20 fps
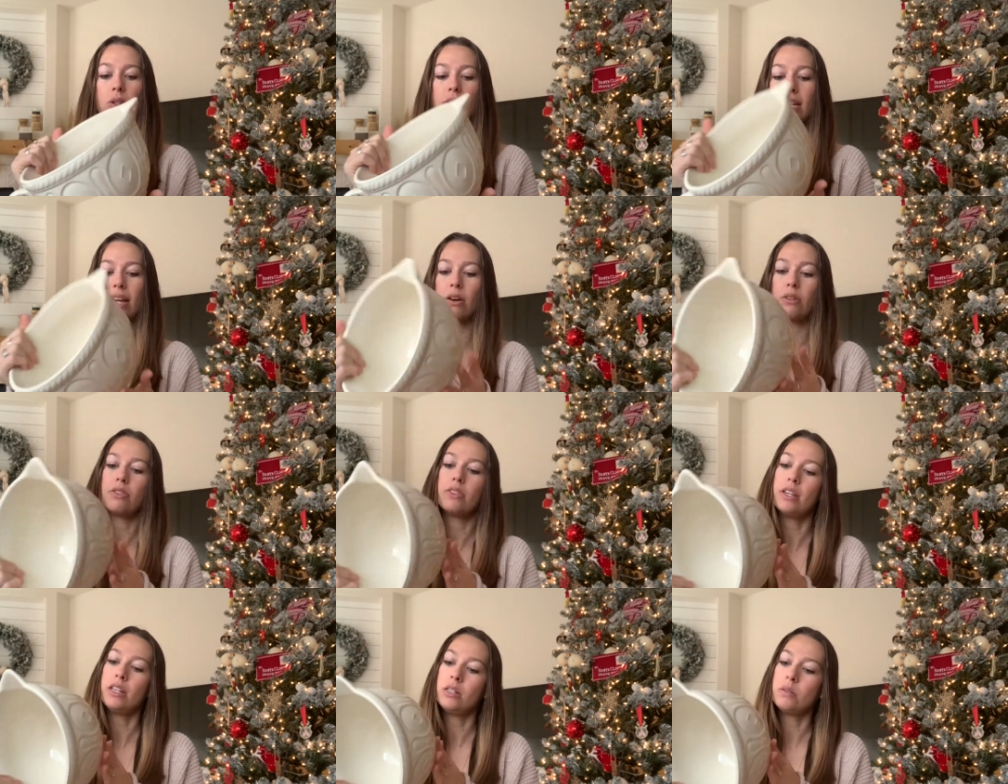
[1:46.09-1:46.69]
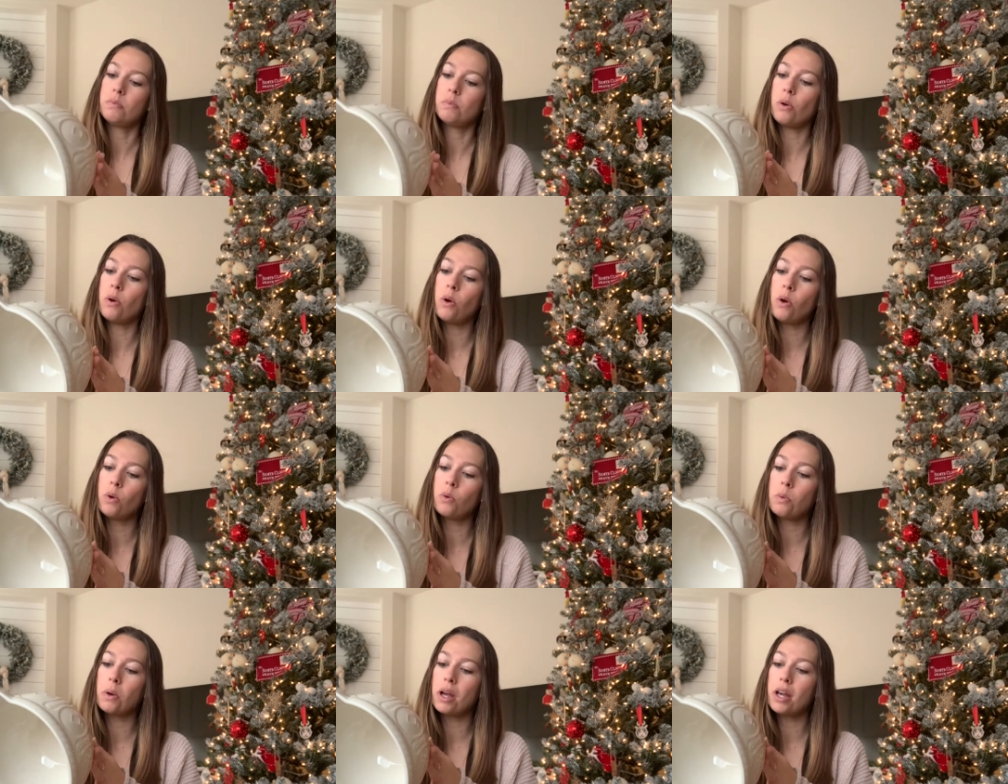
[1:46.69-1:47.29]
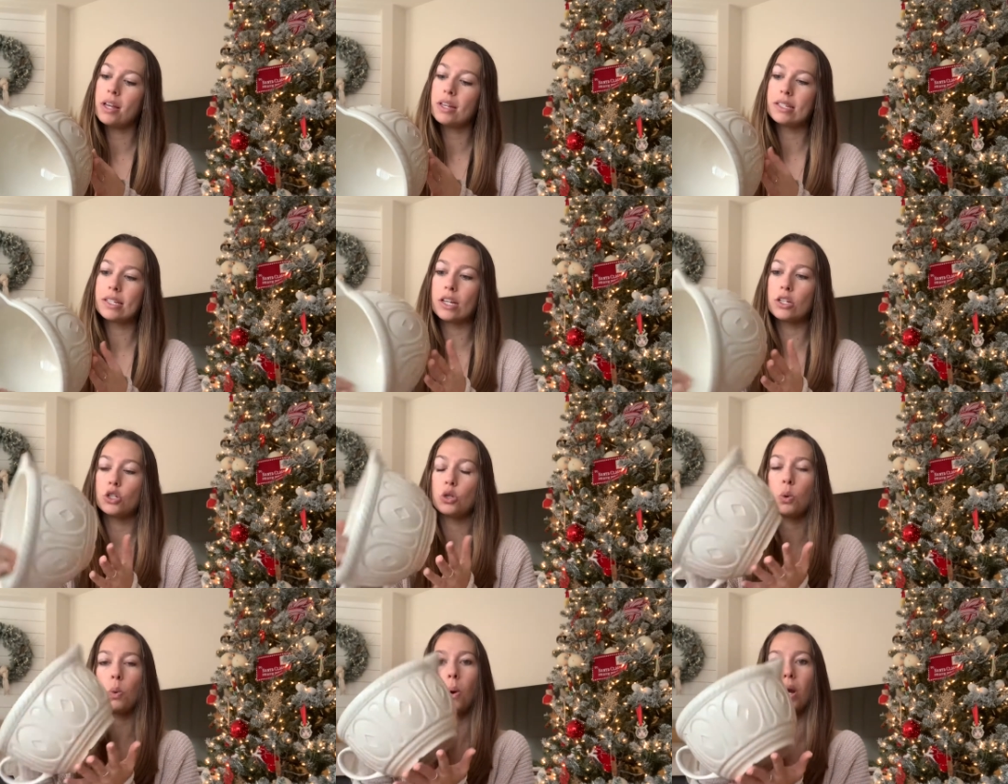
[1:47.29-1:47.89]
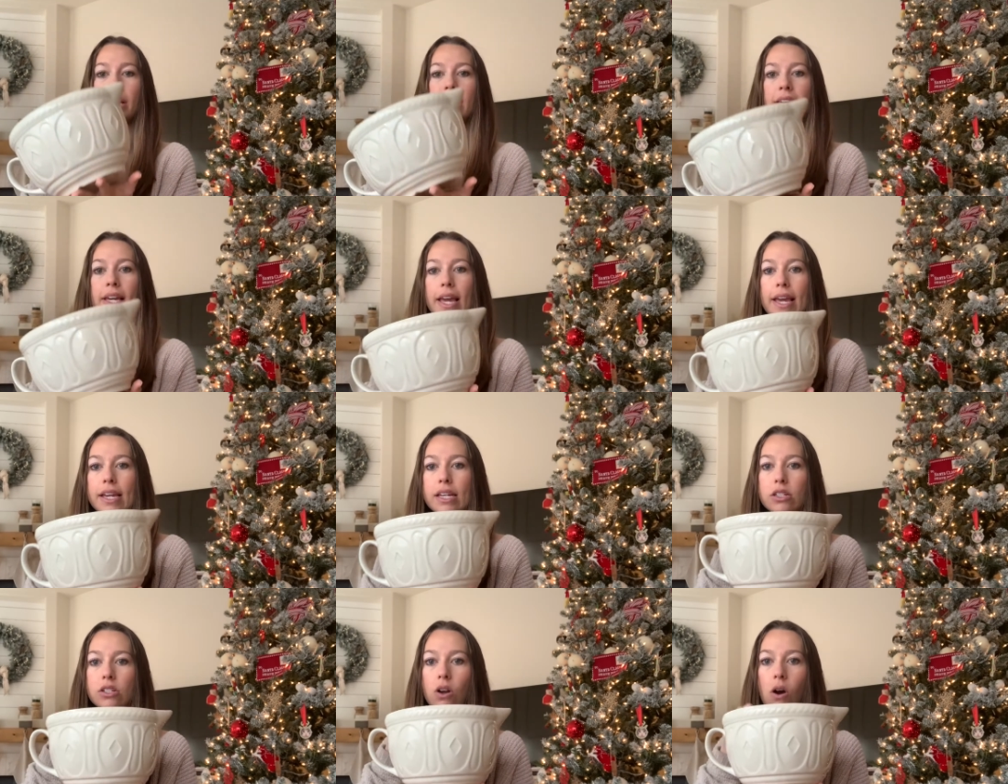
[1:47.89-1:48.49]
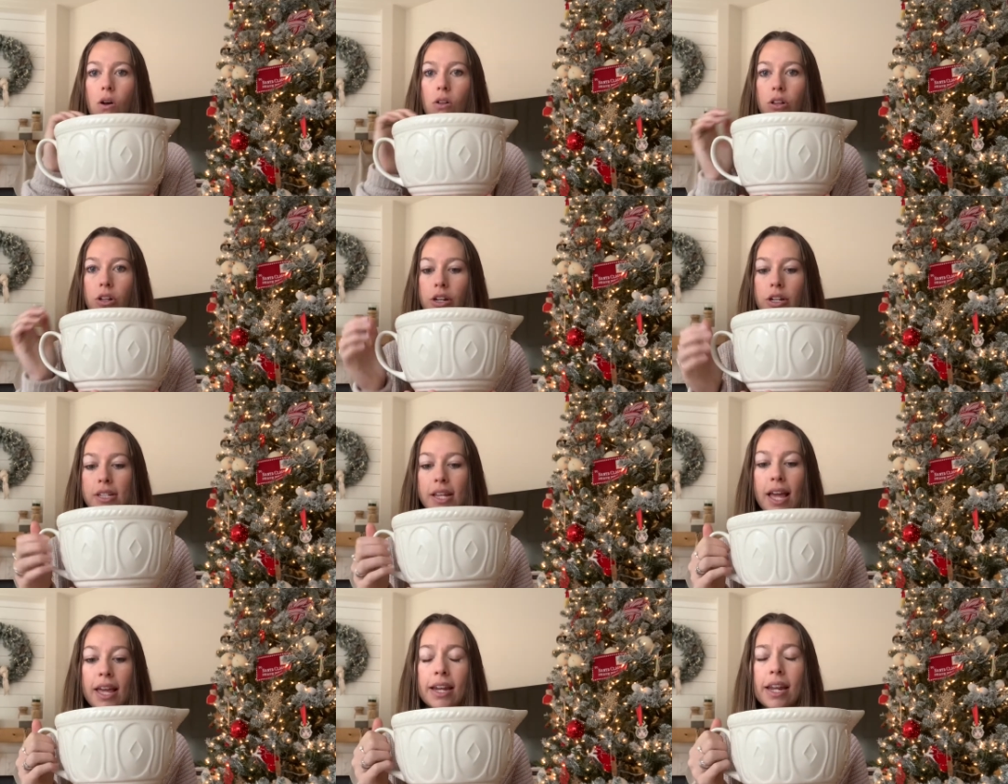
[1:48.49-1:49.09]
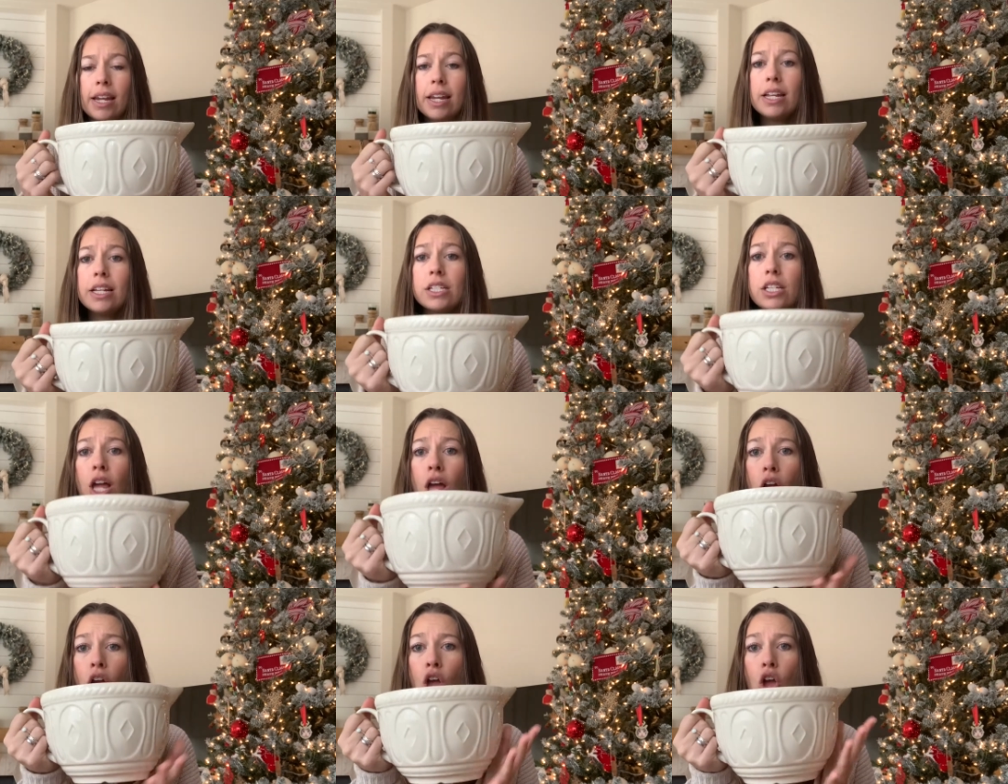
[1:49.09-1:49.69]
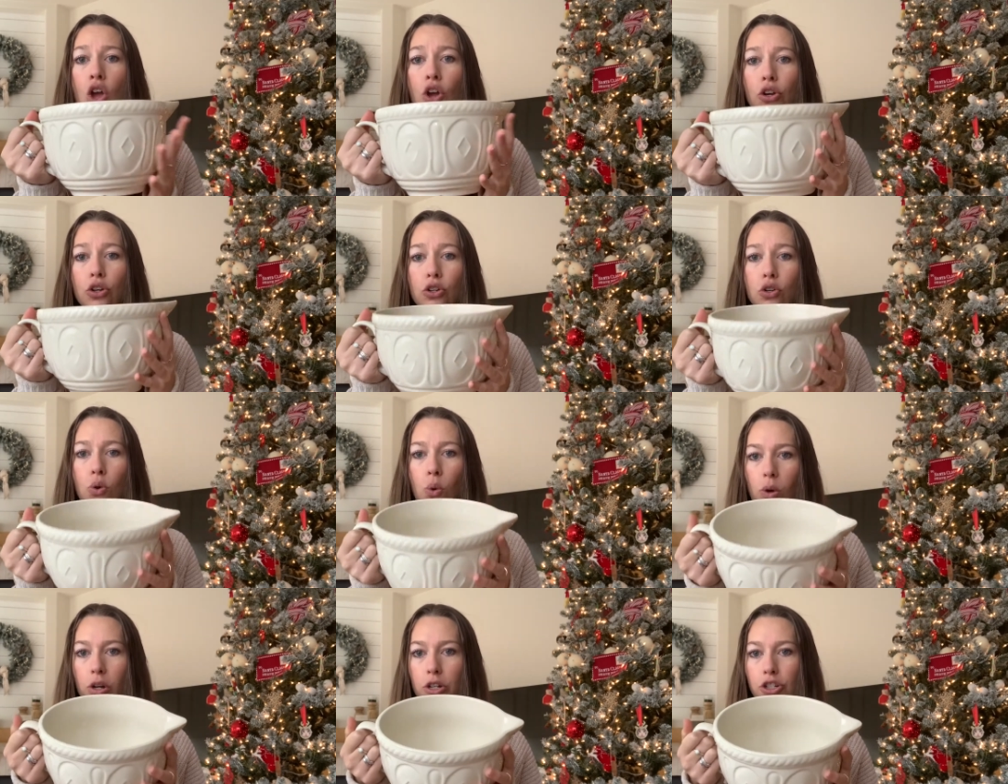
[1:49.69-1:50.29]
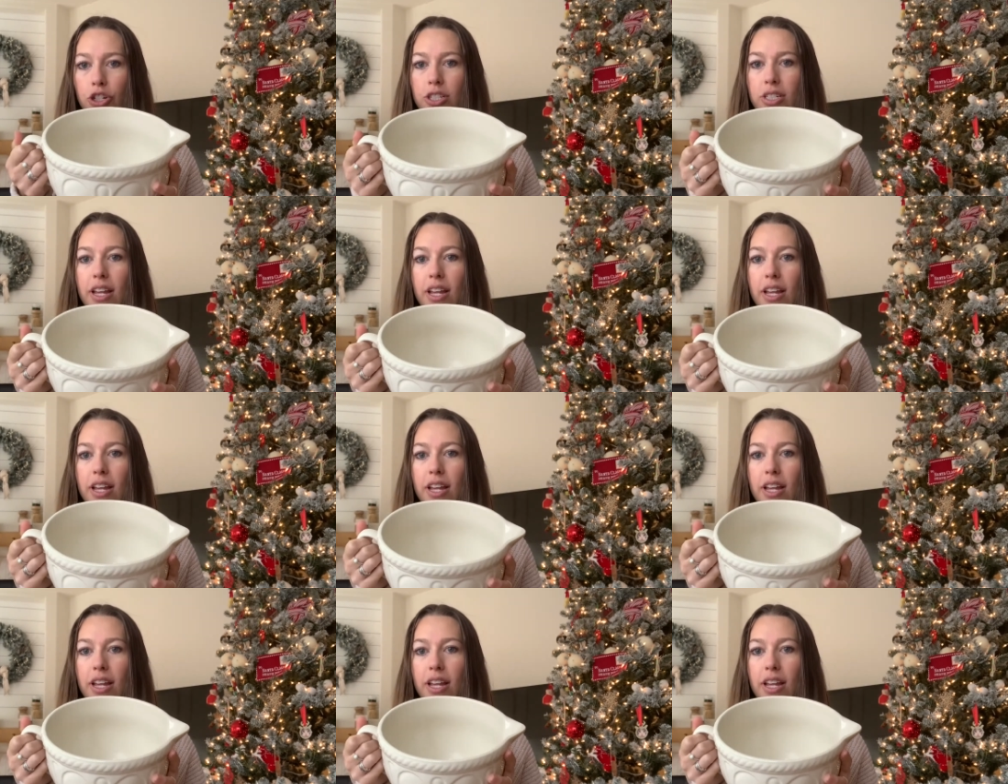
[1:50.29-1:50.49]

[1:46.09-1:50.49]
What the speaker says: Now this bowl was $28 and it is gorgeous.